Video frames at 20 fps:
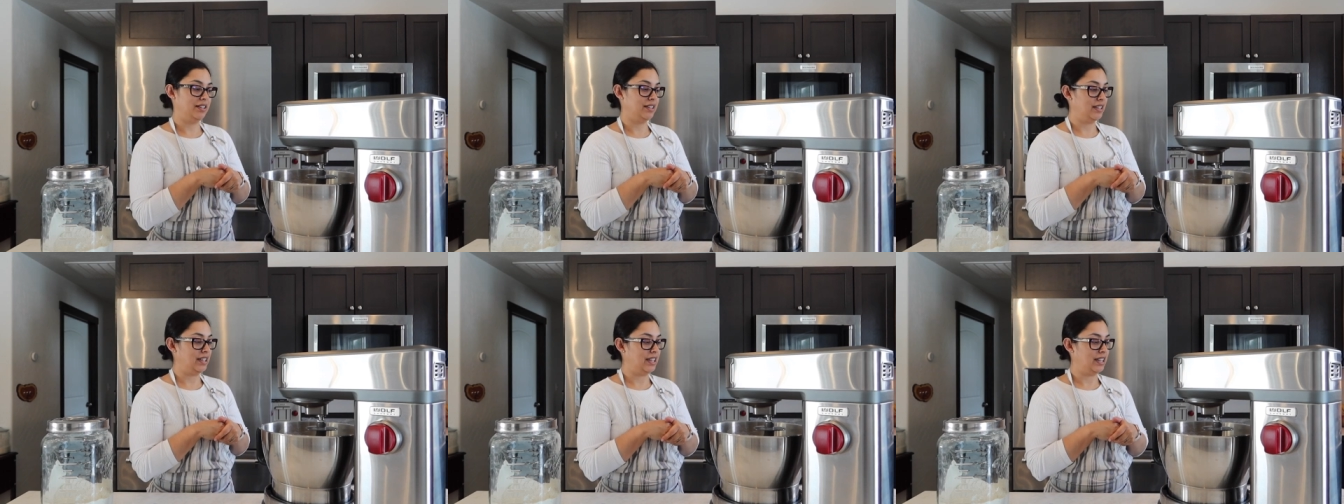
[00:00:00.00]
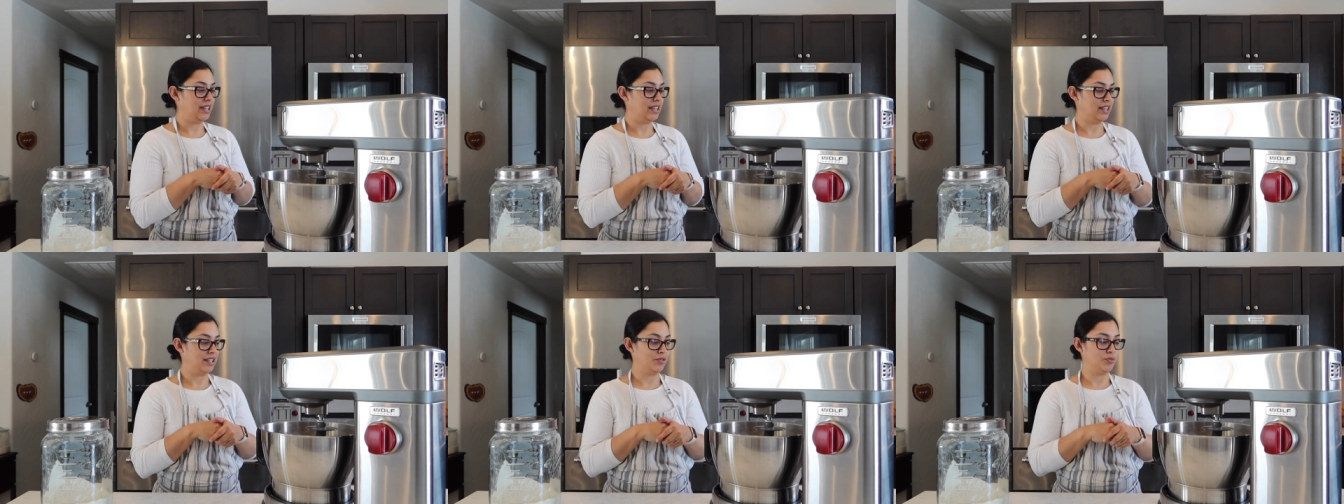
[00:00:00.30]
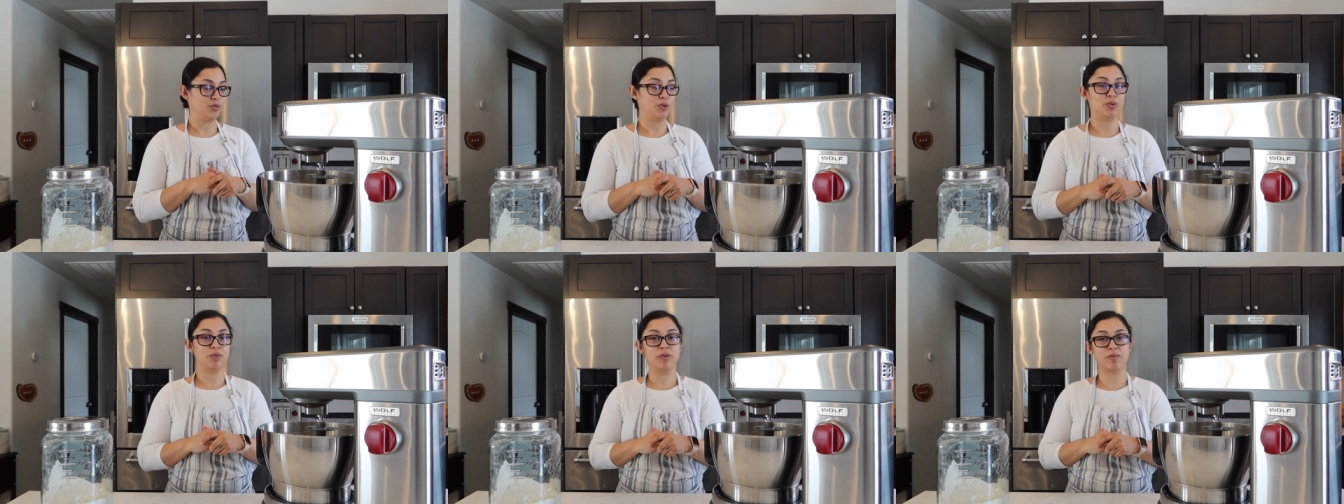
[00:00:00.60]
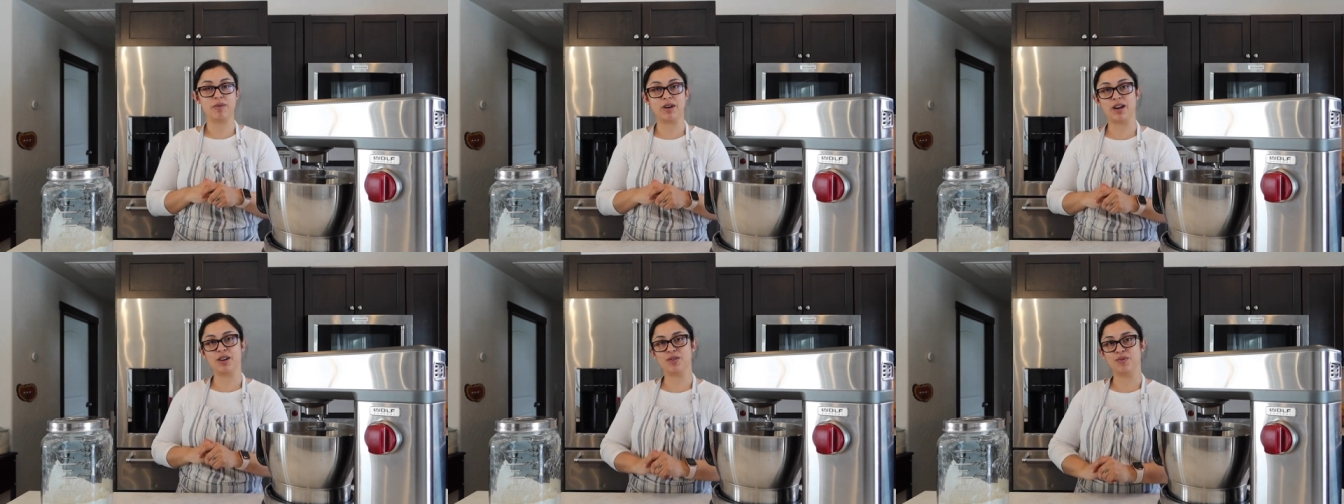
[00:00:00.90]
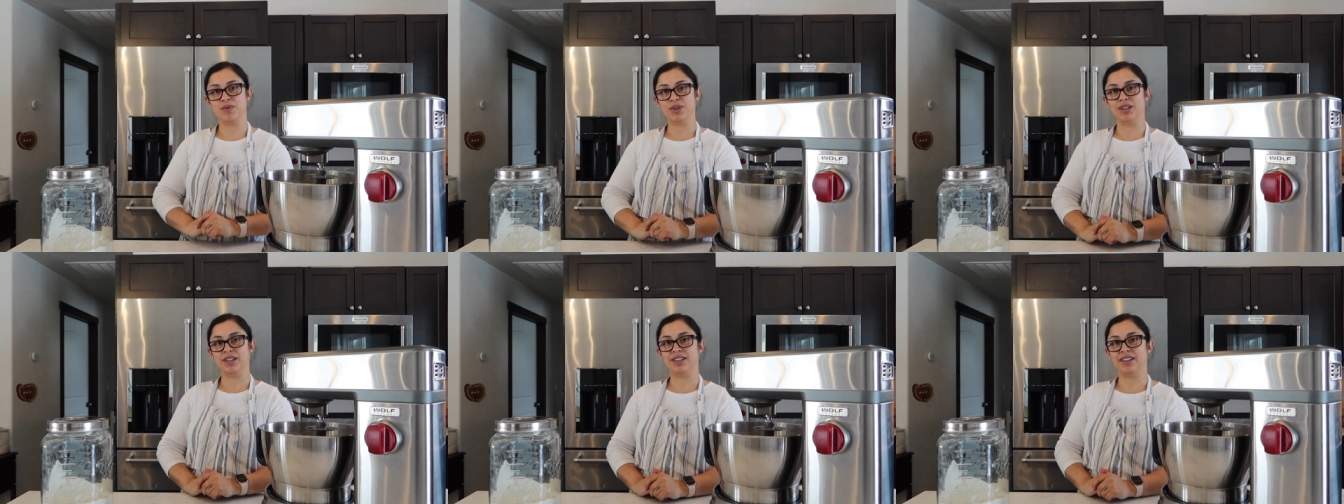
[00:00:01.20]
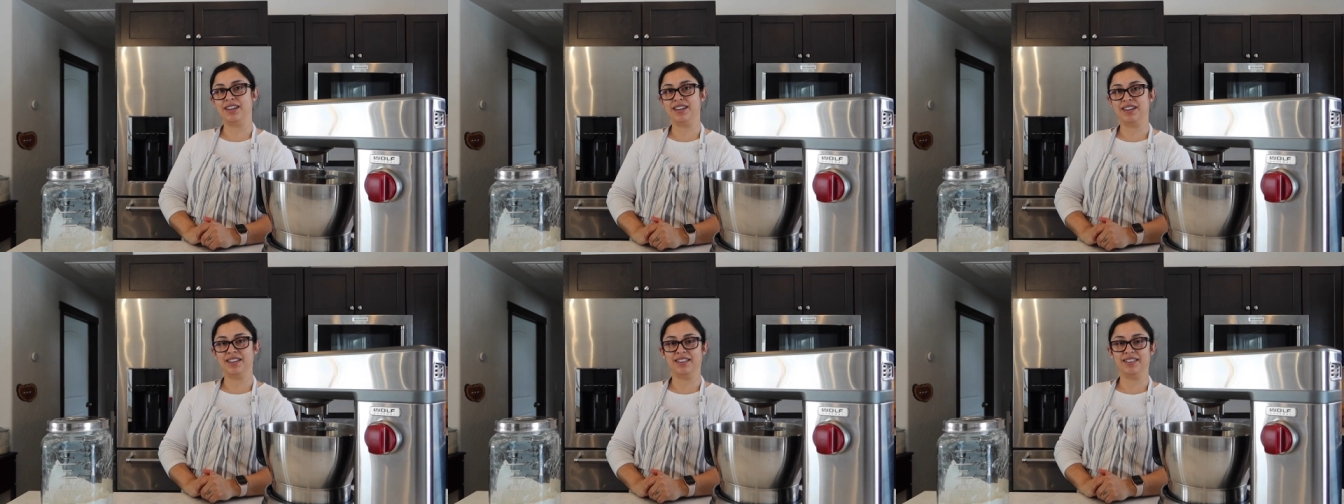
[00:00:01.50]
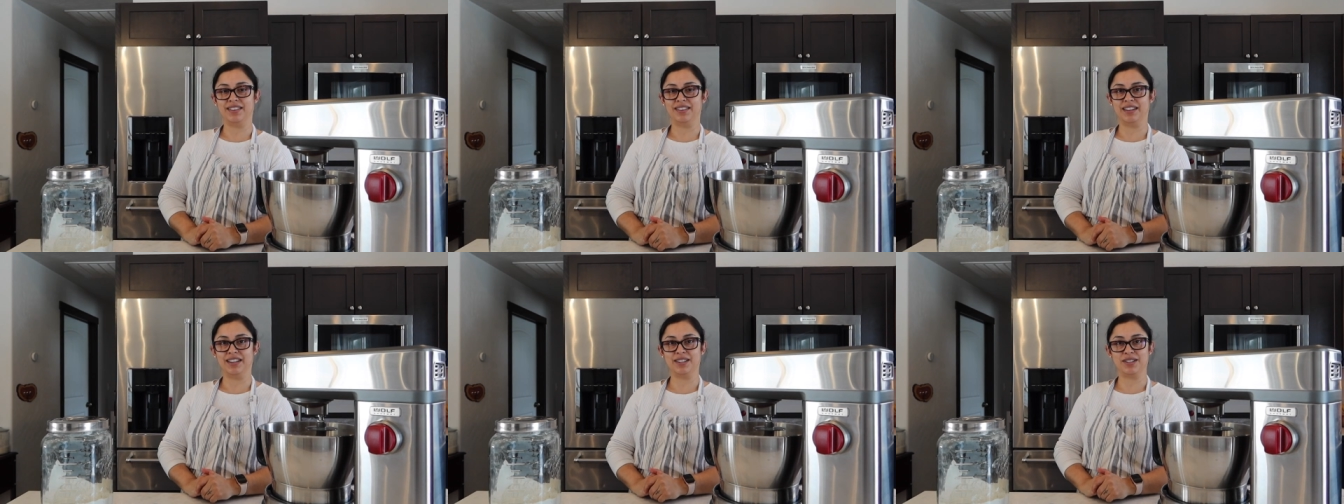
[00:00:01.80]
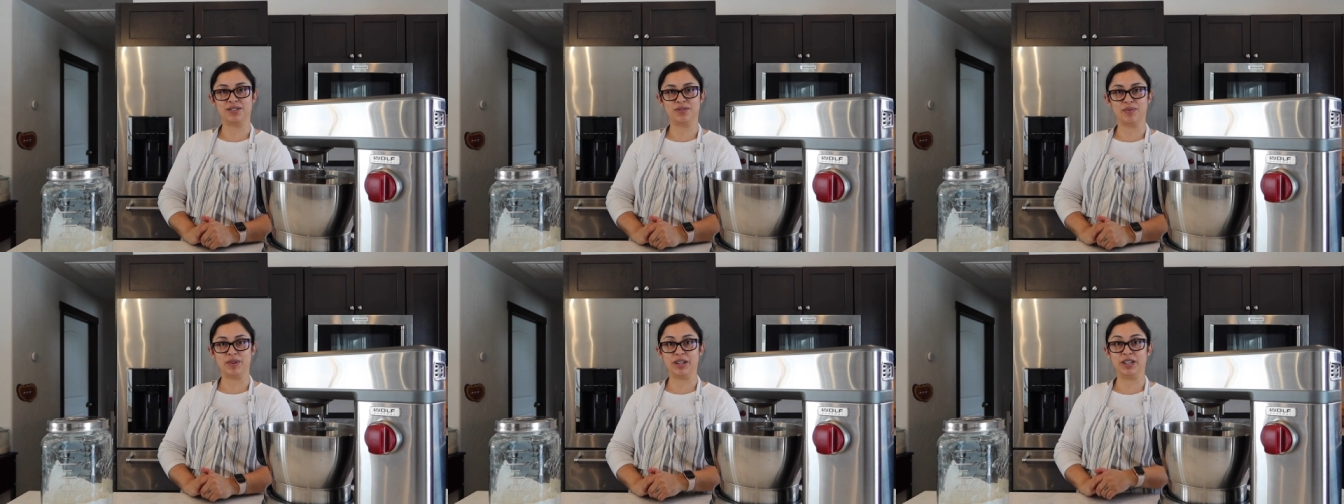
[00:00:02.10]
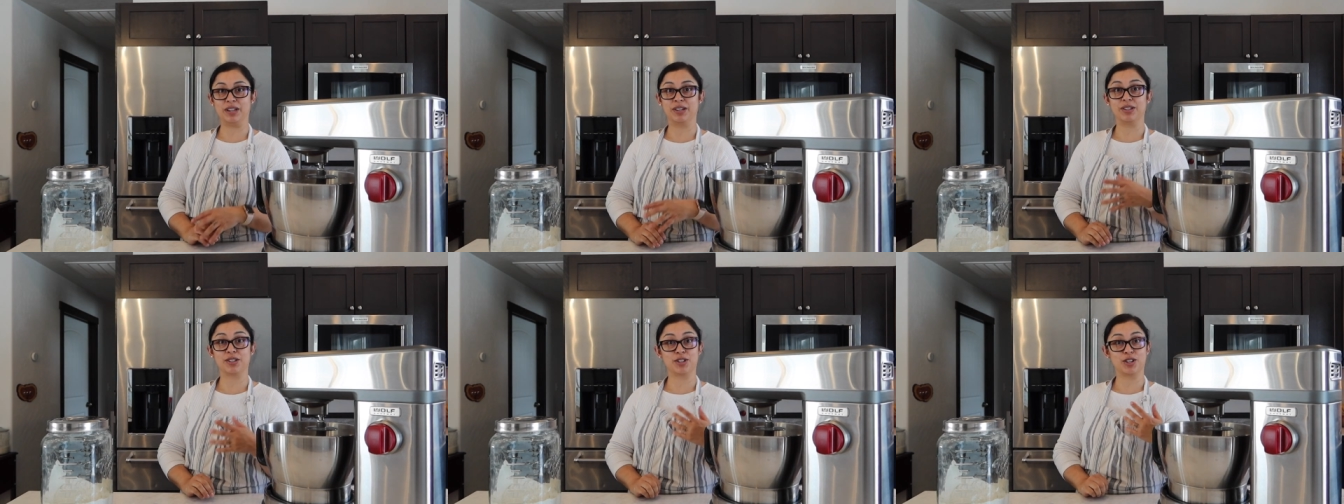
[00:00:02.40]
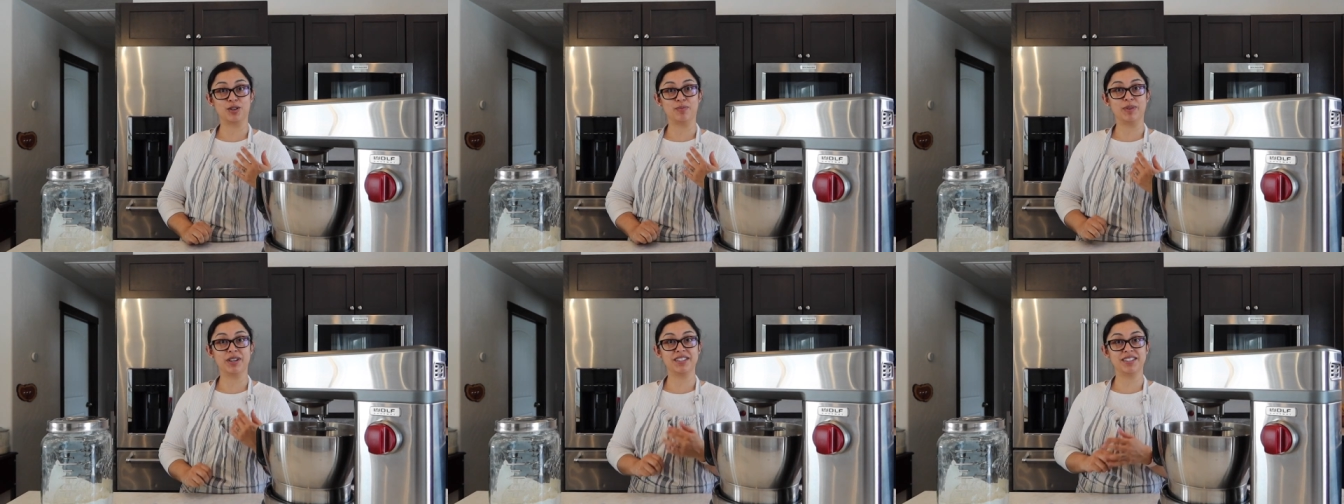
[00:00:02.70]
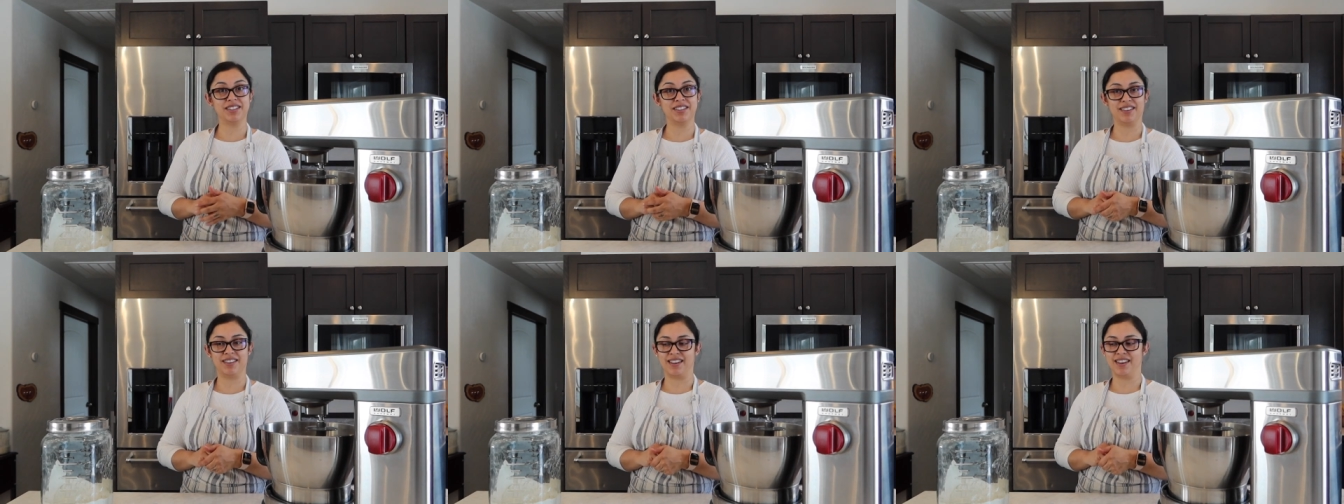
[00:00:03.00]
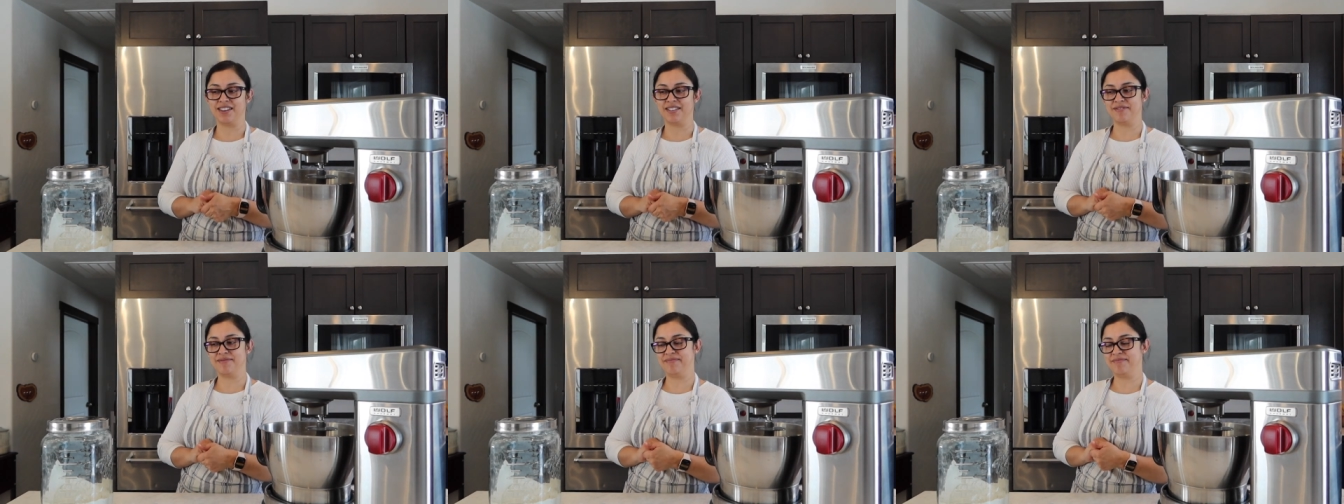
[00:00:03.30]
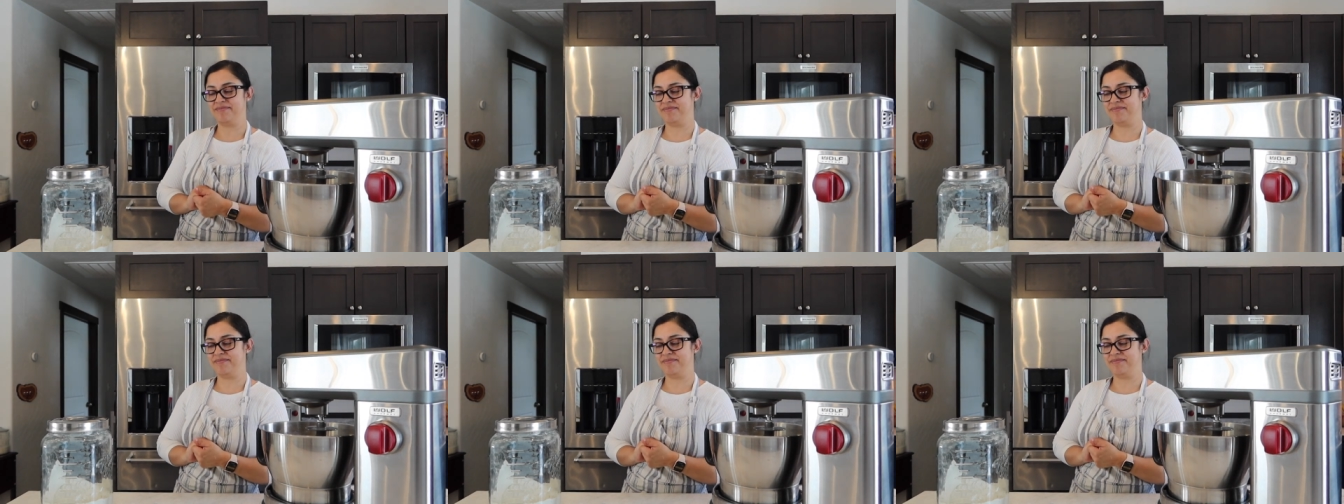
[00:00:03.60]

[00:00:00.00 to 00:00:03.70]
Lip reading: and we'll be back when it's ready to start mixing again.